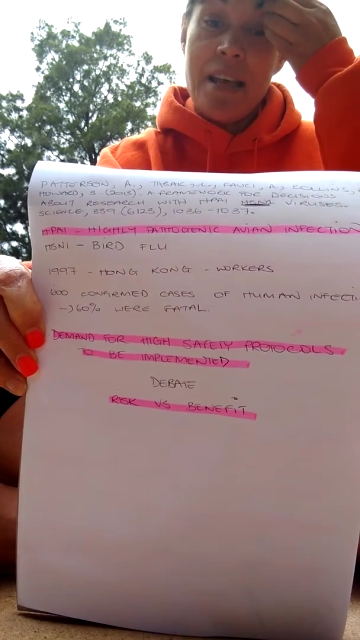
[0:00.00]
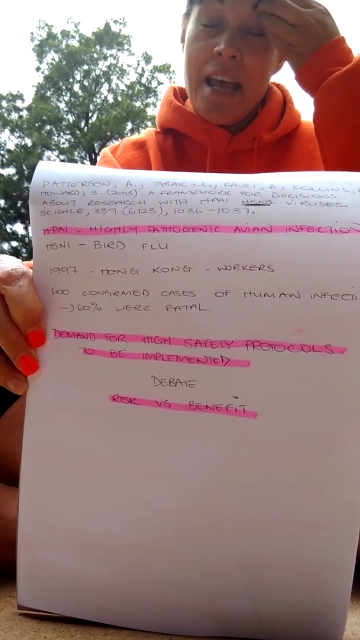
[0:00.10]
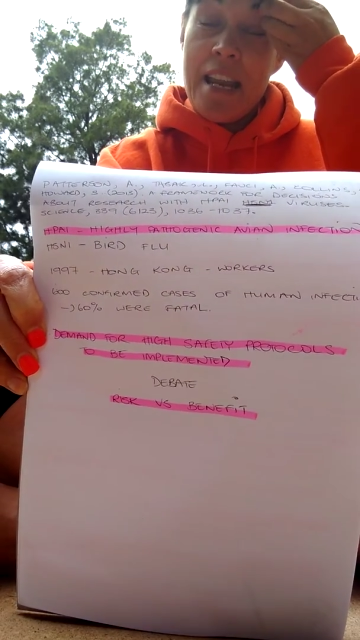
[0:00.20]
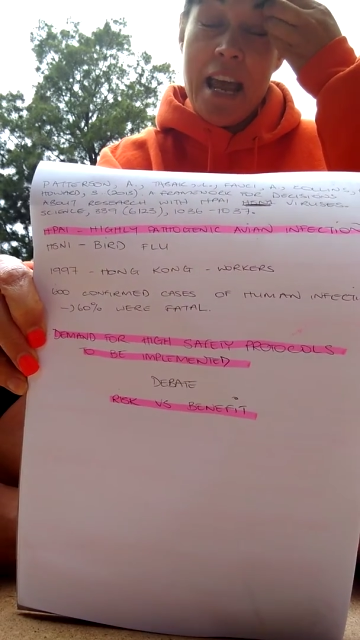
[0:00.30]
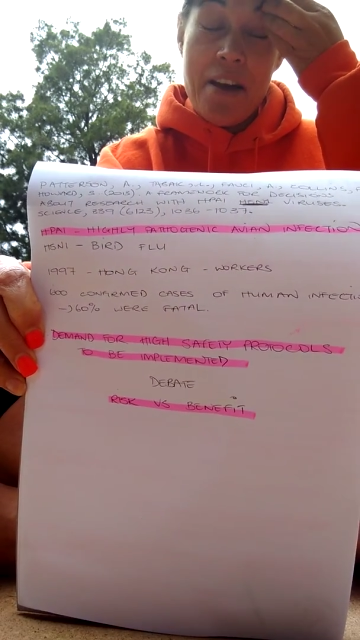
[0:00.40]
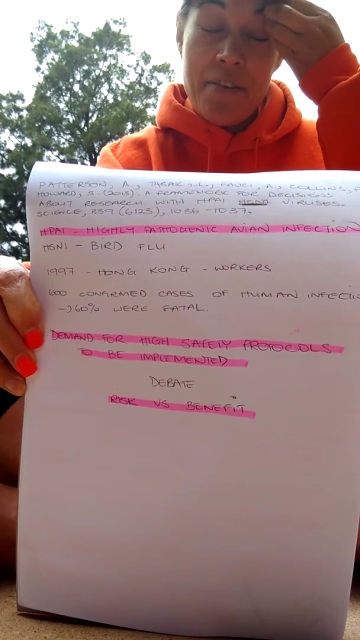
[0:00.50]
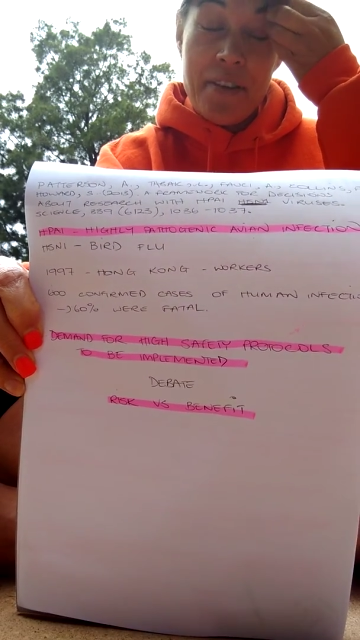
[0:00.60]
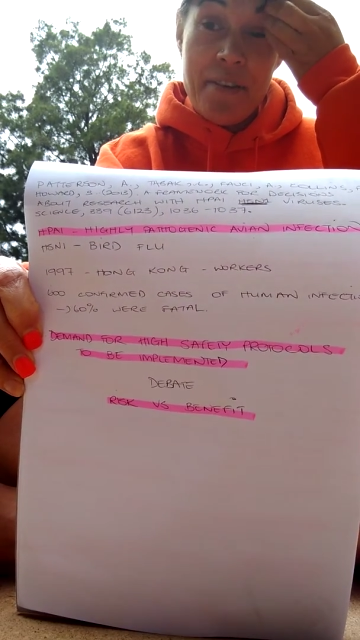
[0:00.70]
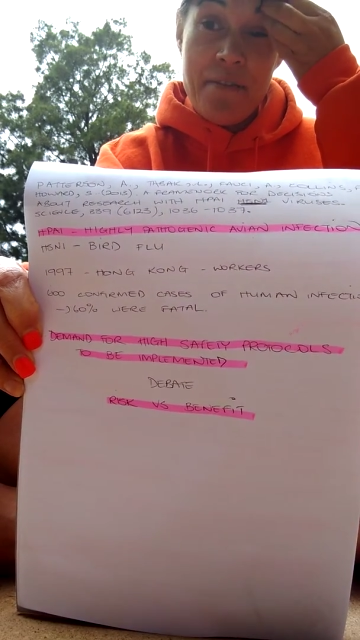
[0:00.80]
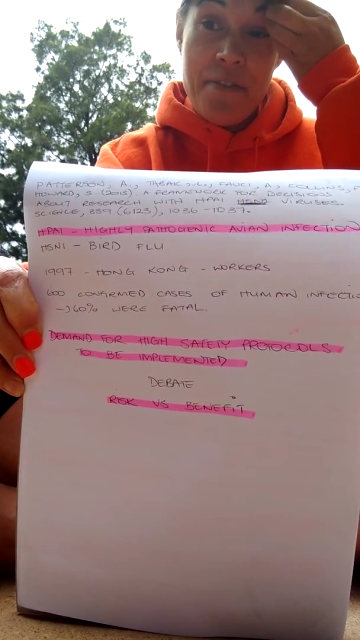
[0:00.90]
and how
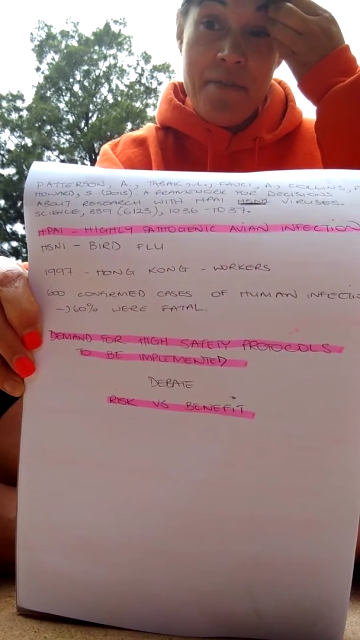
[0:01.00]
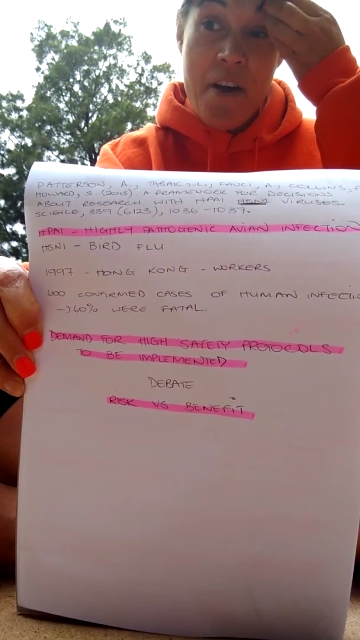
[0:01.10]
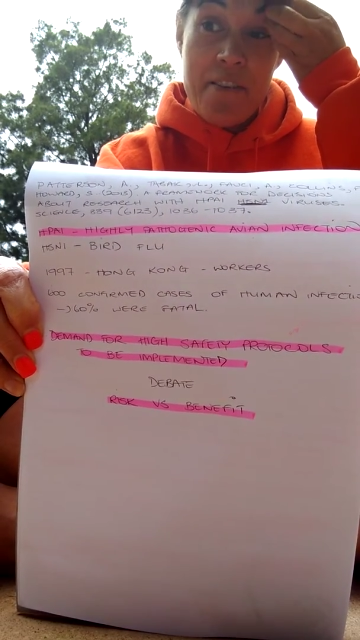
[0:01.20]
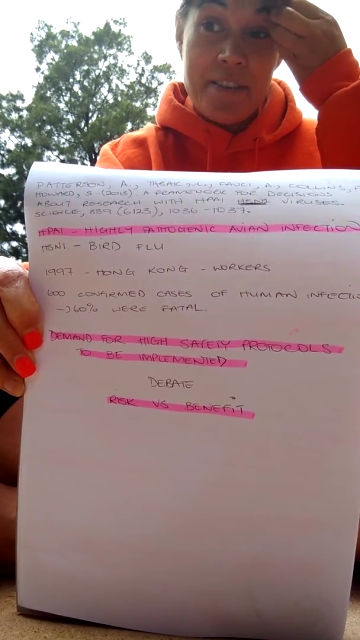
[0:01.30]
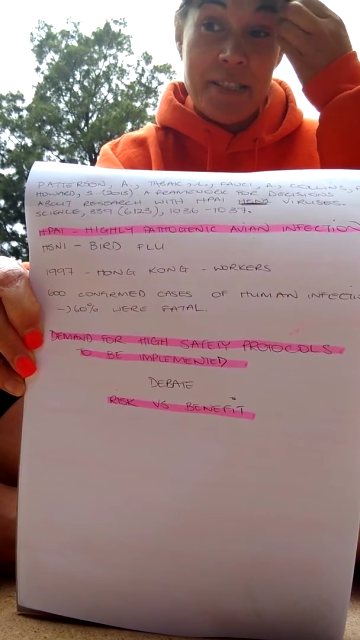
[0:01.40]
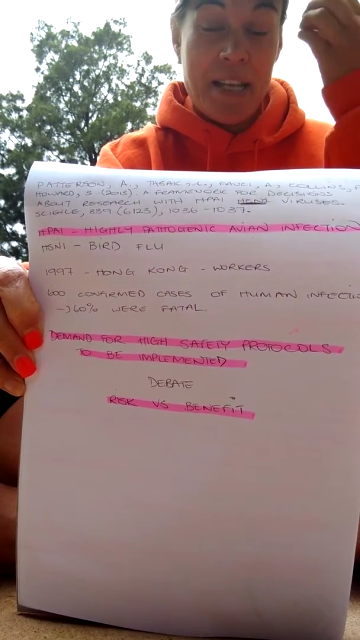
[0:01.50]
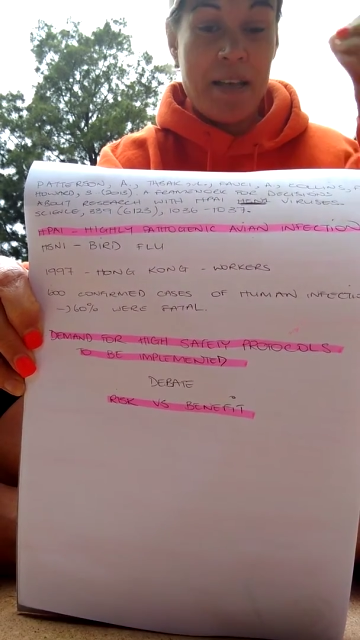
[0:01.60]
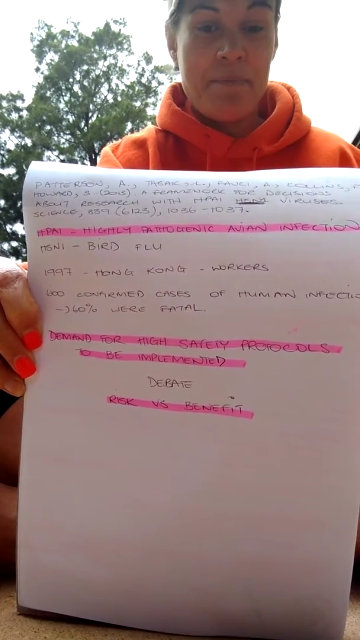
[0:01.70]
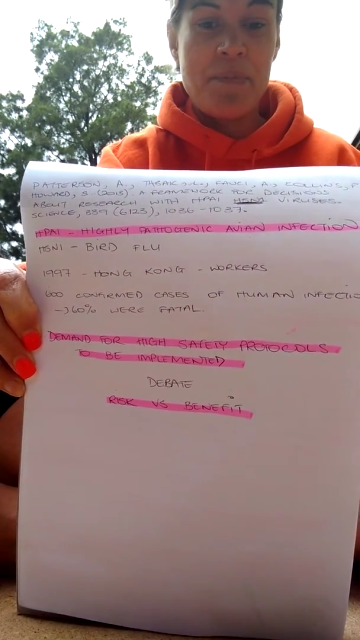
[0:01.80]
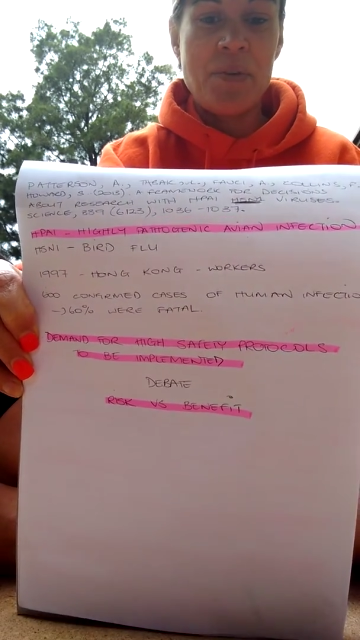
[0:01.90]
the virus
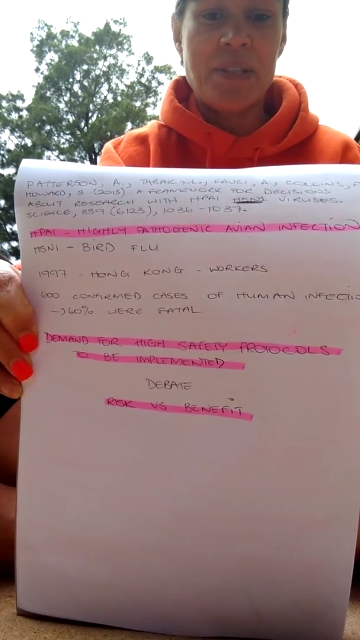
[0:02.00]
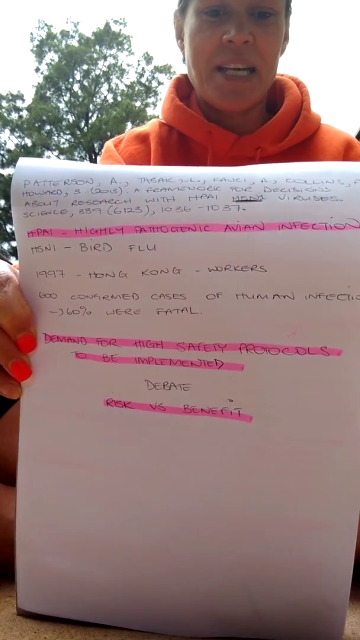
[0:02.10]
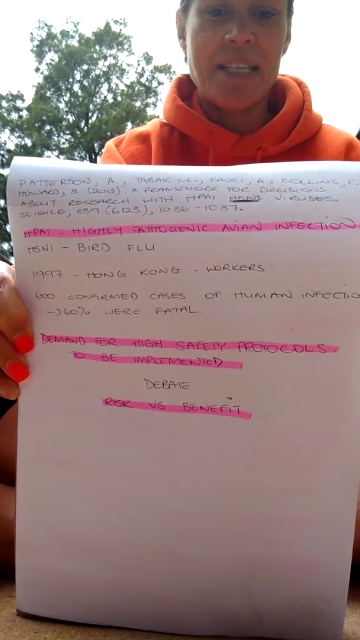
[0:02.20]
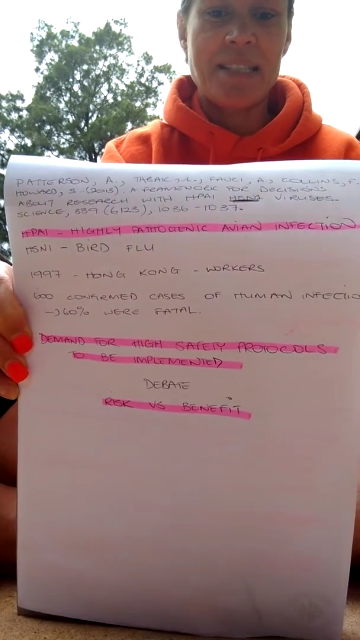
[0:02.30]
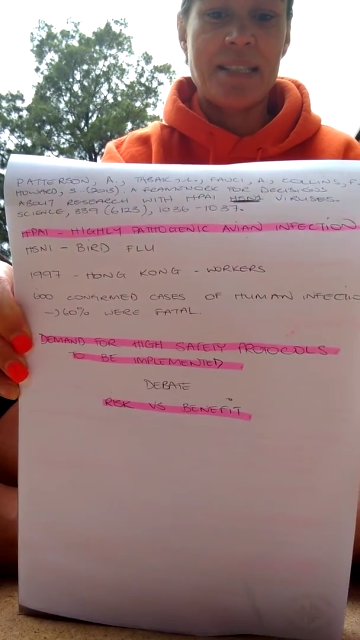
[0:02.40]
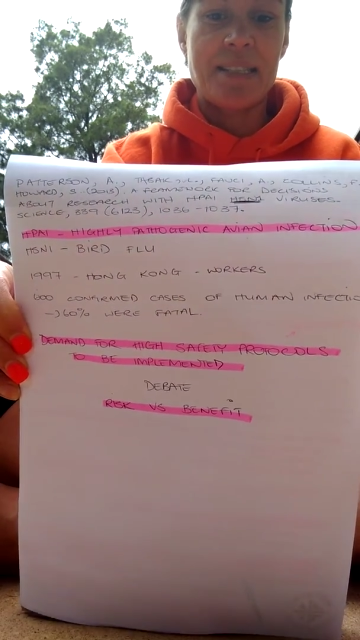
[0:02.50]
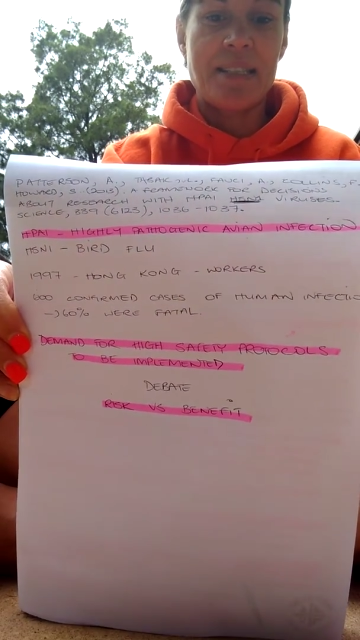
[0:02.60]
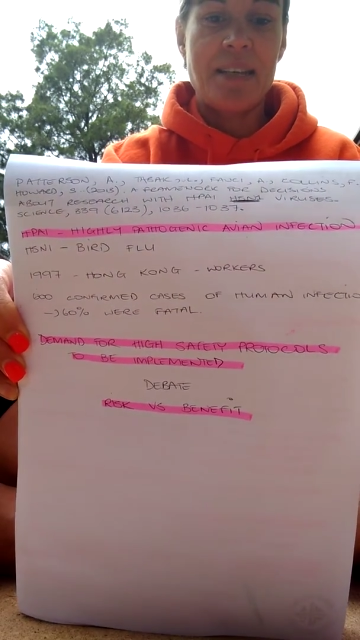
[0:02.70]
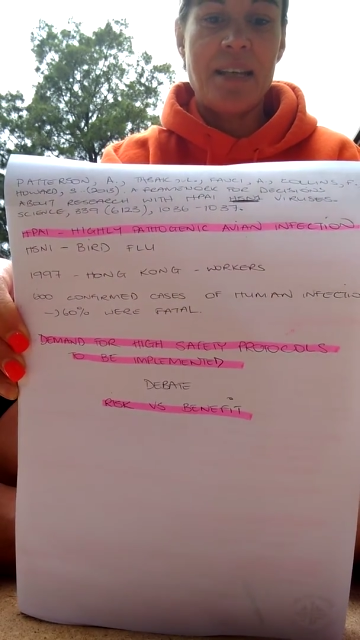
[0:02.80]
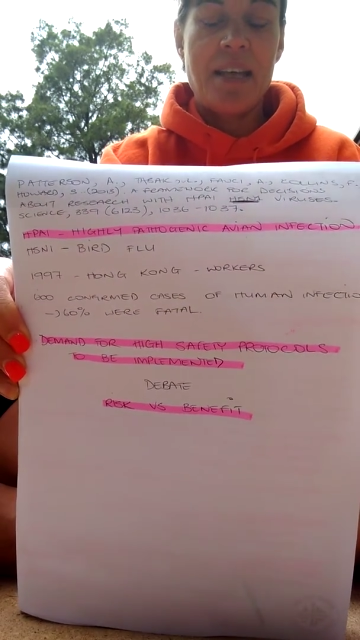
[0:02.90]
mutates,
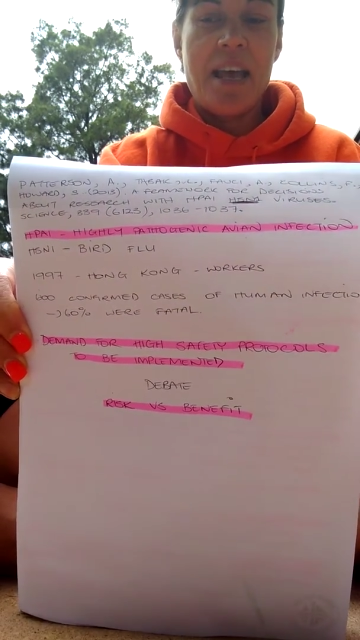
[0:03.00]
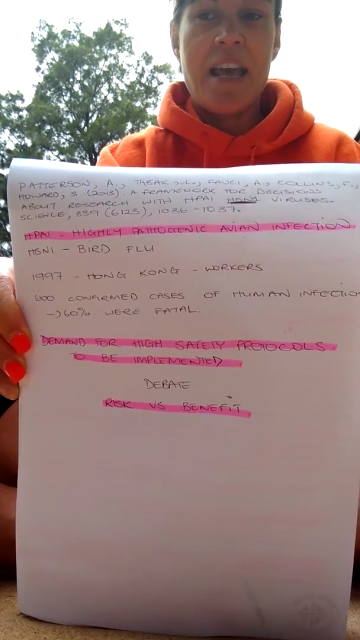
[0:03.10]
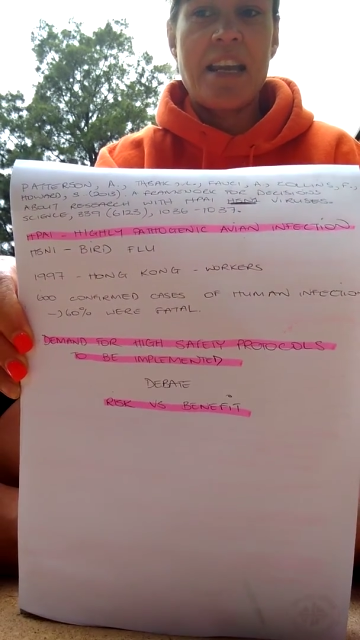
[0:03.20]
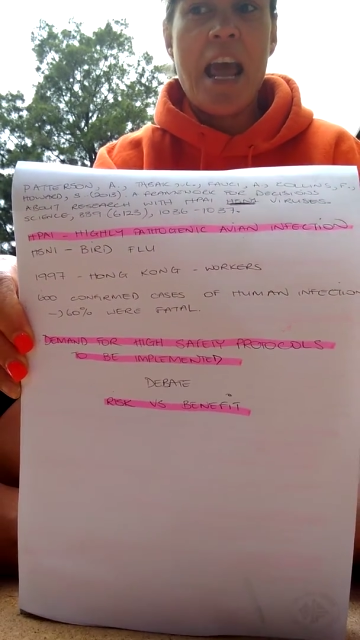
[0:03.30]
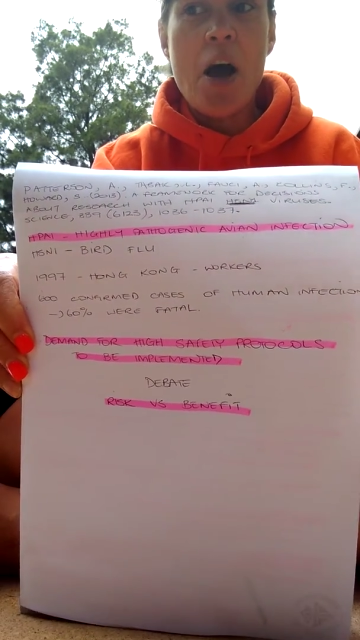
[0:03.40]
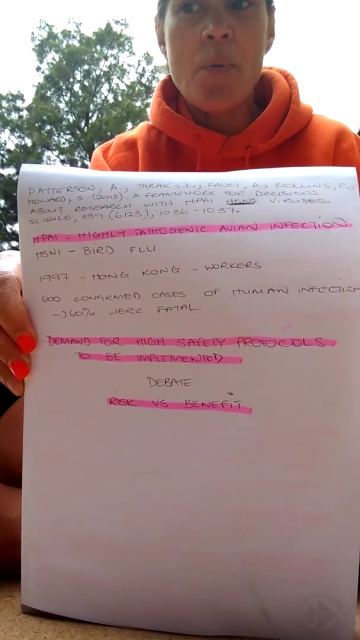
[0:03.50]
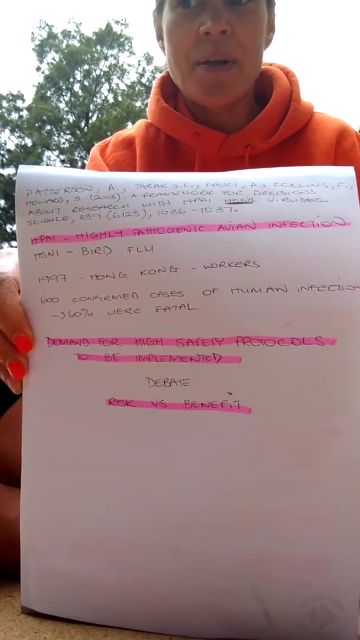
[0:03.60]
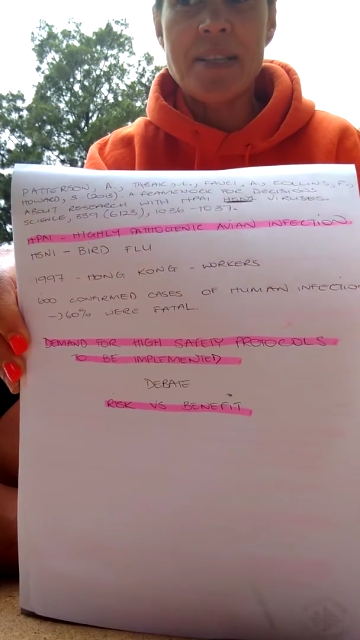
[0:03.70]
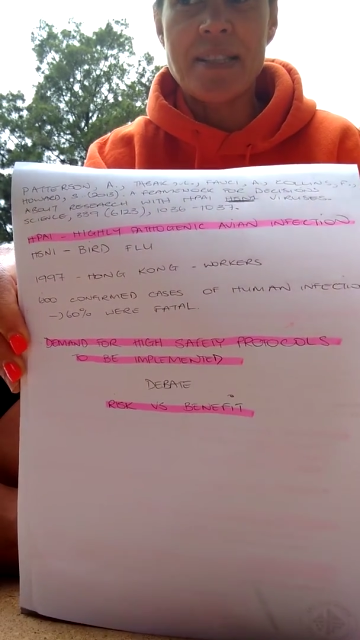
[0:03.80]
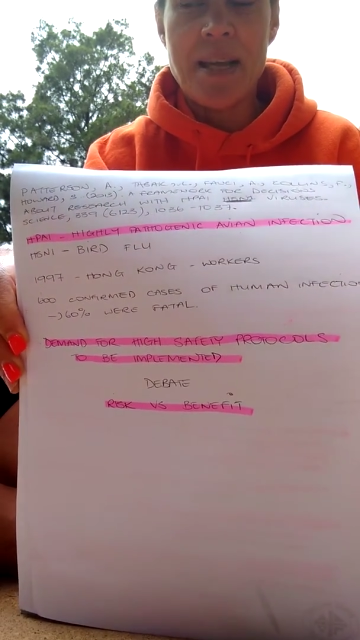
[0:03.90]
and how
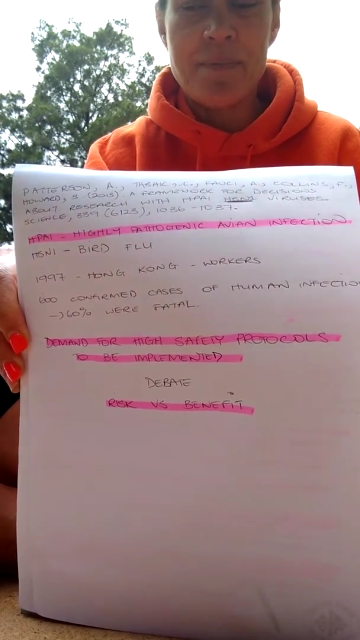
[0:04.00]
it's